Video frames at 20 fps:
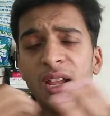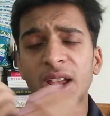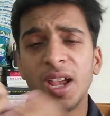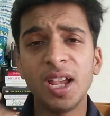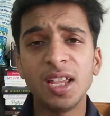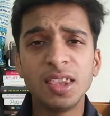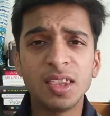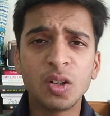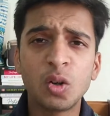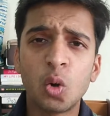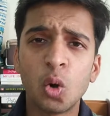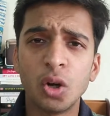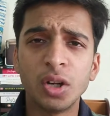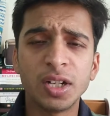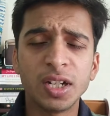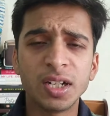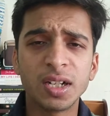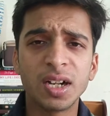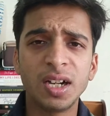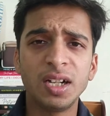And the
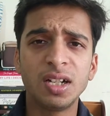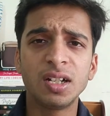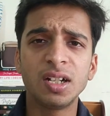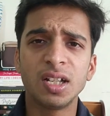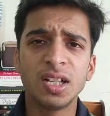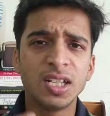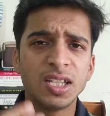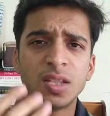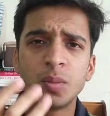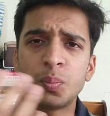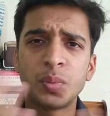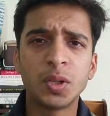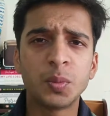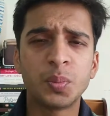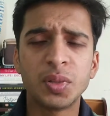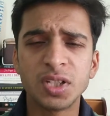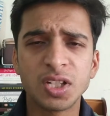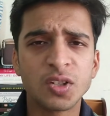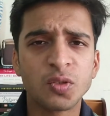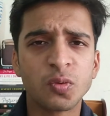content writer, the
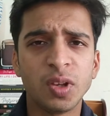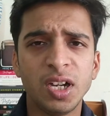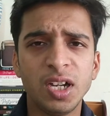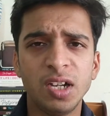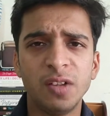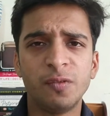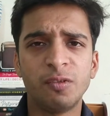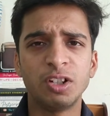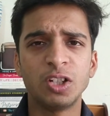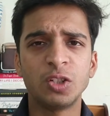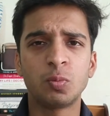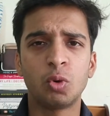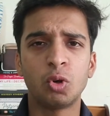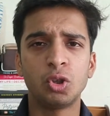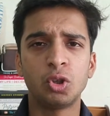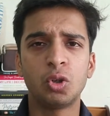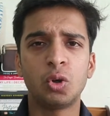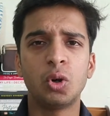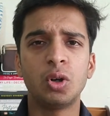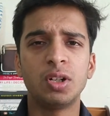purpose is very different for
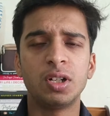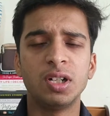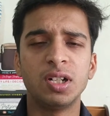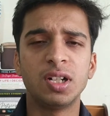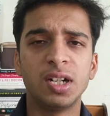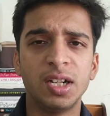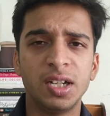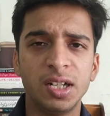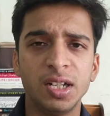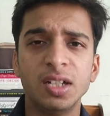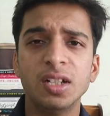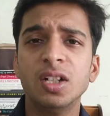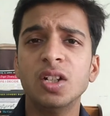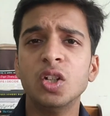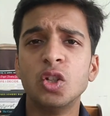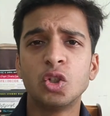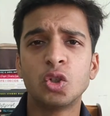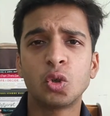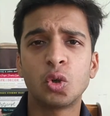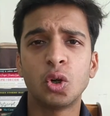the content writing.
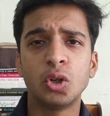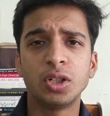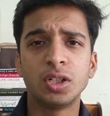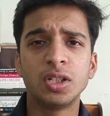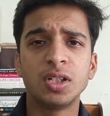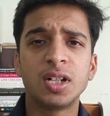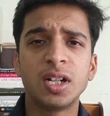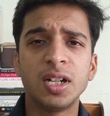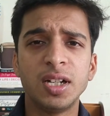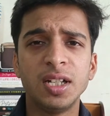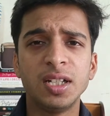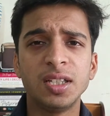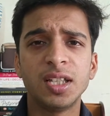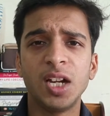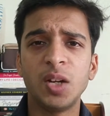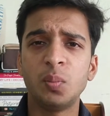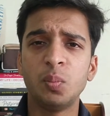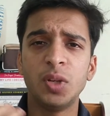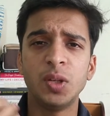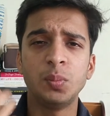So content writing,
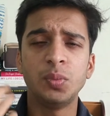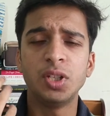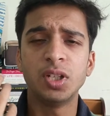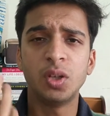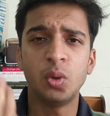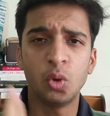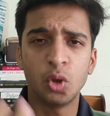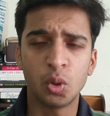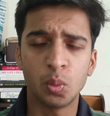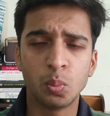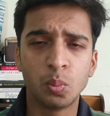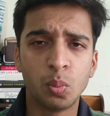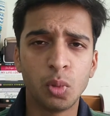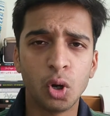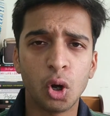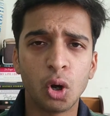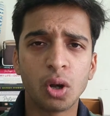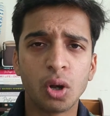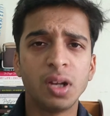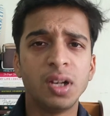that may be your
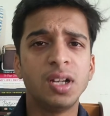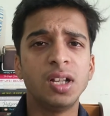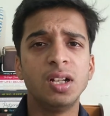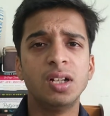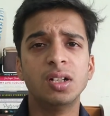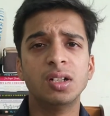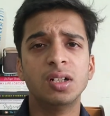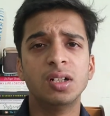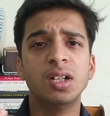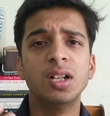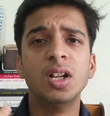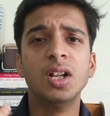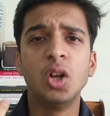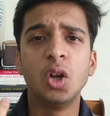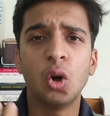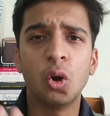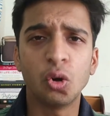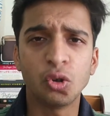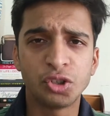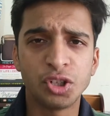blog article
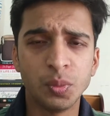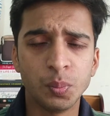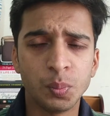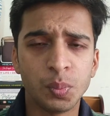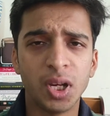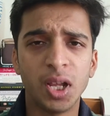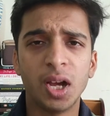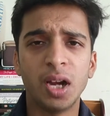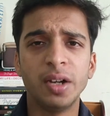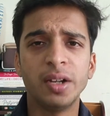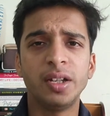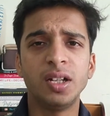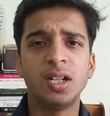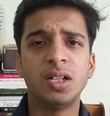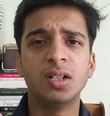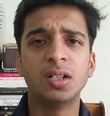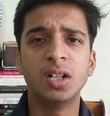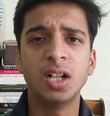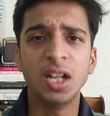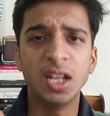or simply
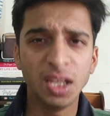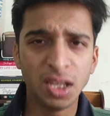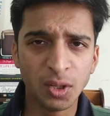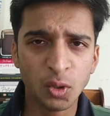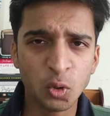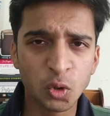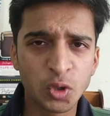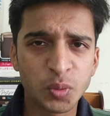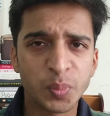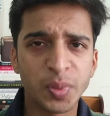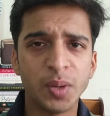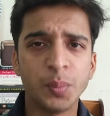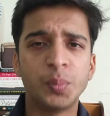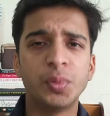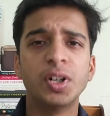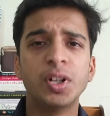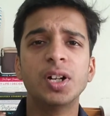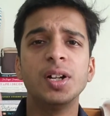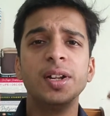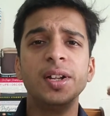article,
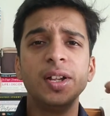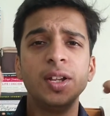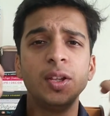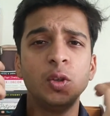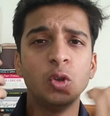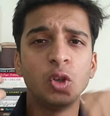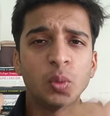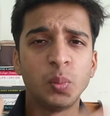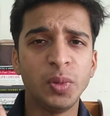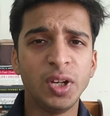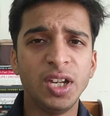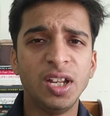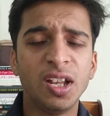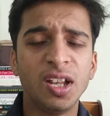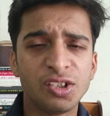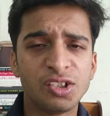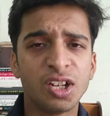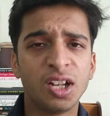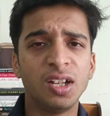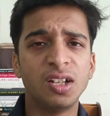newspaper, your
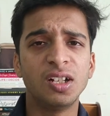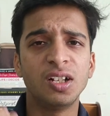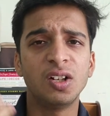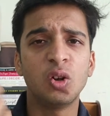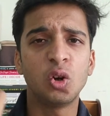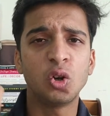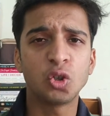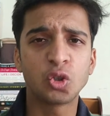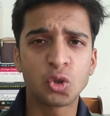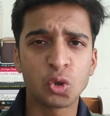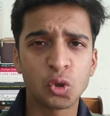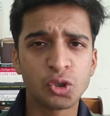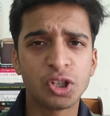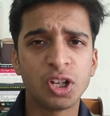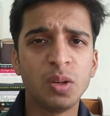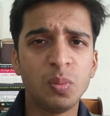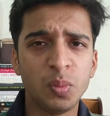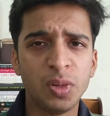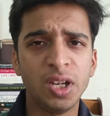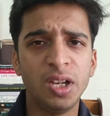media channel or
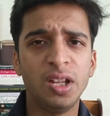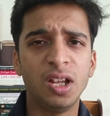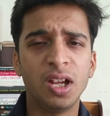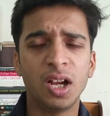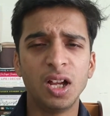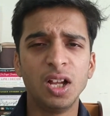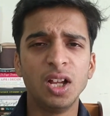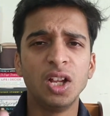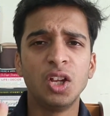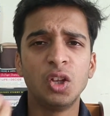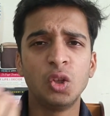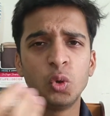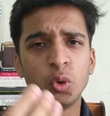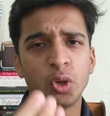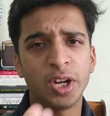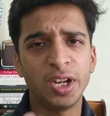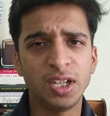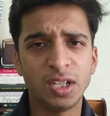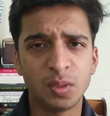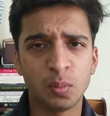social media. You
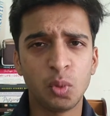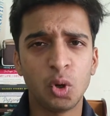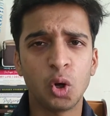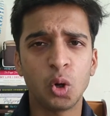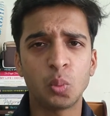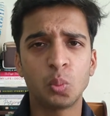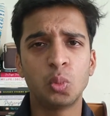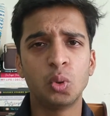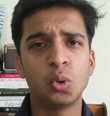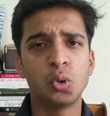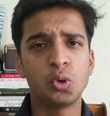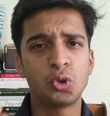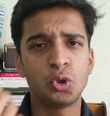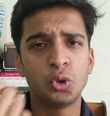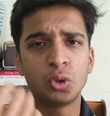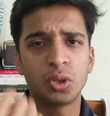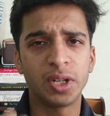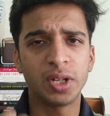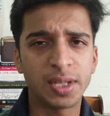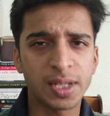write blog posts,
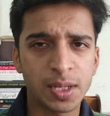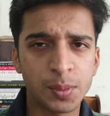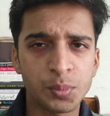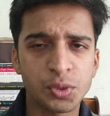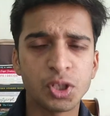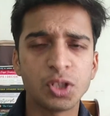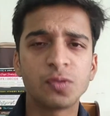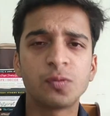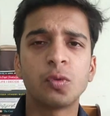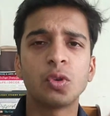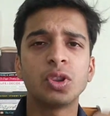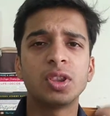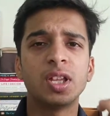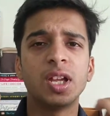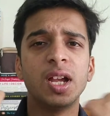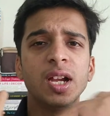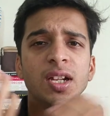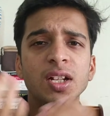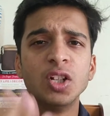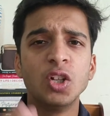you write captions for
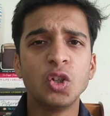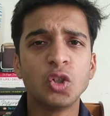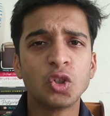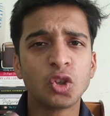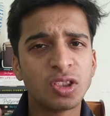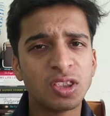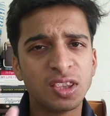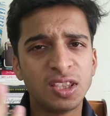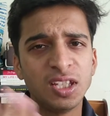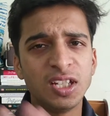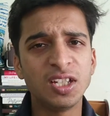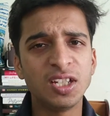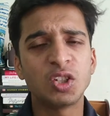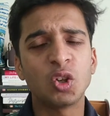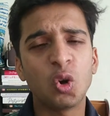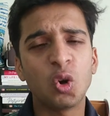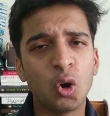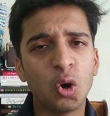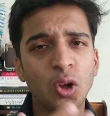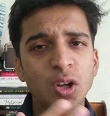that. So this
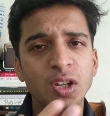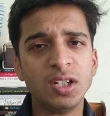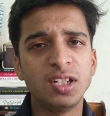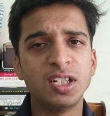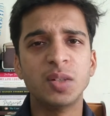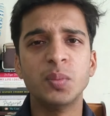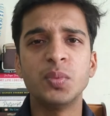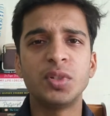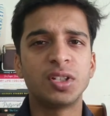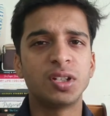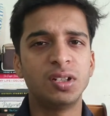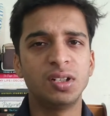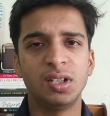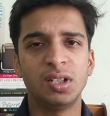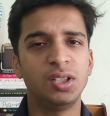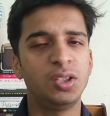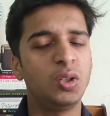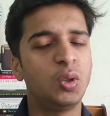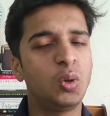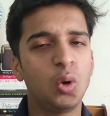all comes
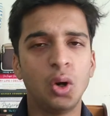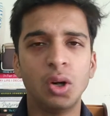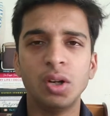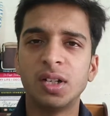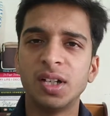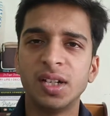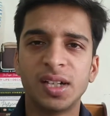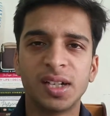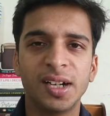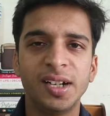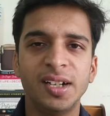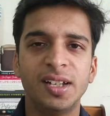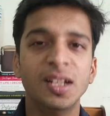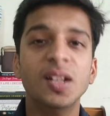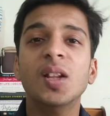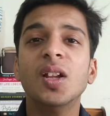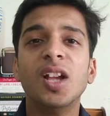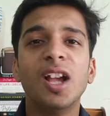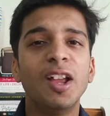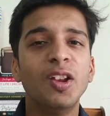under the content writing.
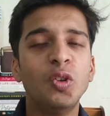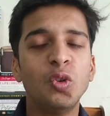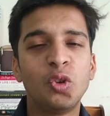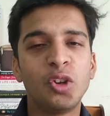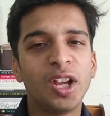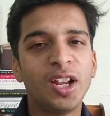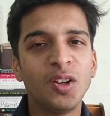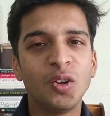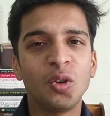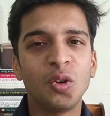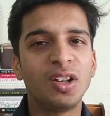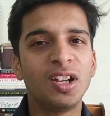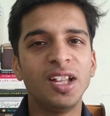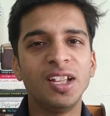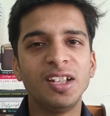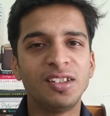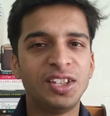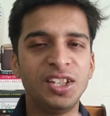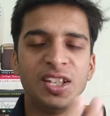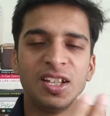And you cannot,
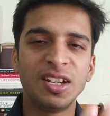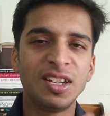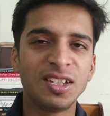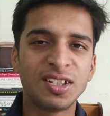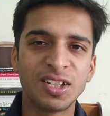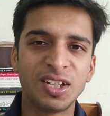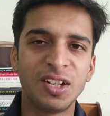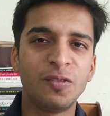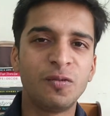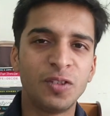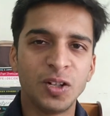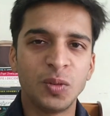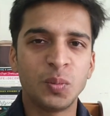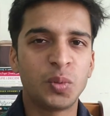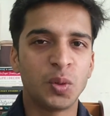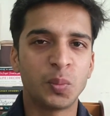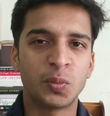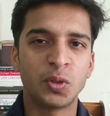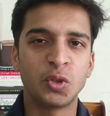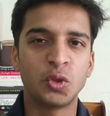like, here is a different
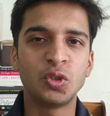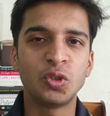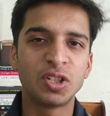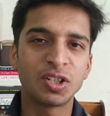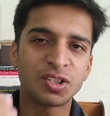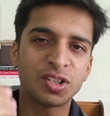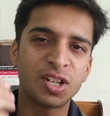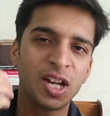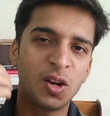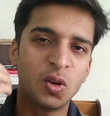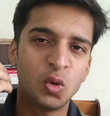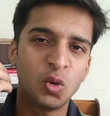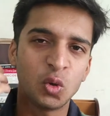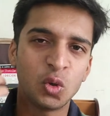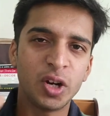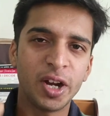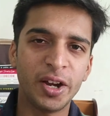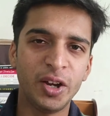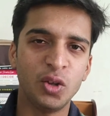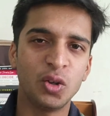purpose. You just have to
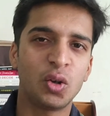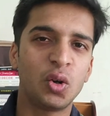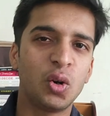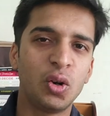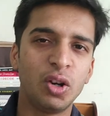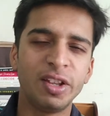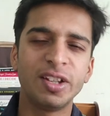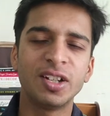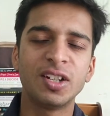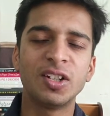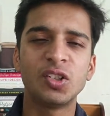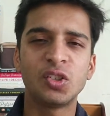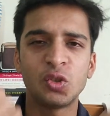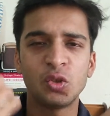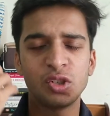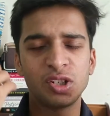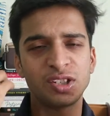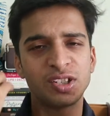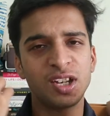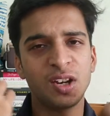guide your audience.
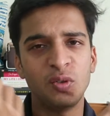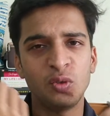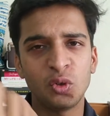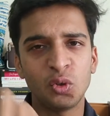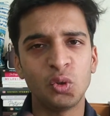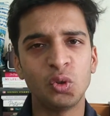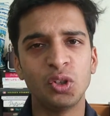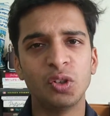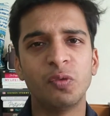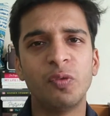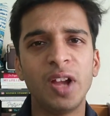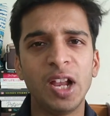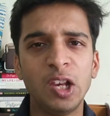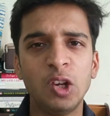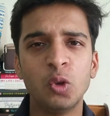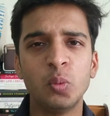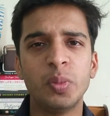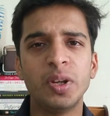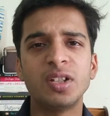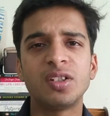You just have to do the
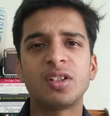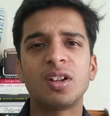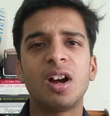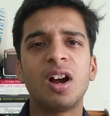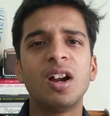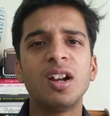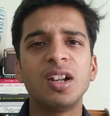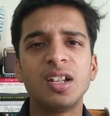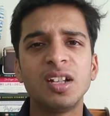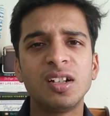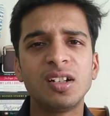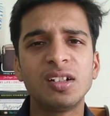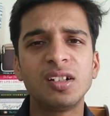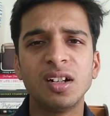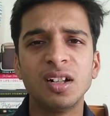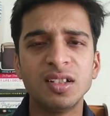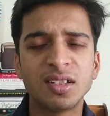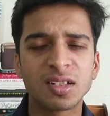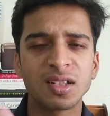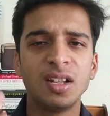value-based
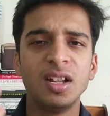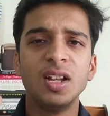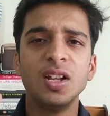articles.